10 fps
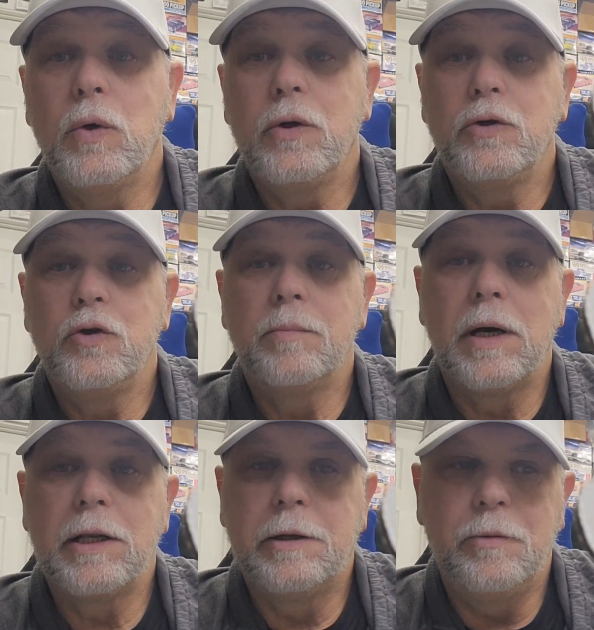YouTube
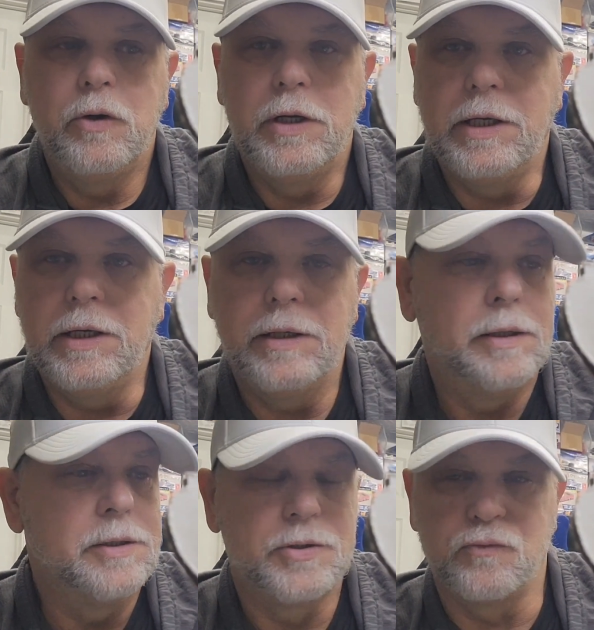modeling community.
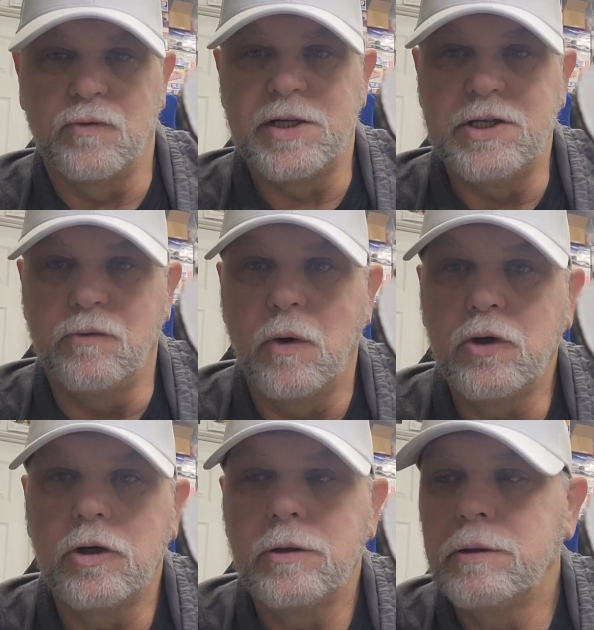This is Rusty Rotor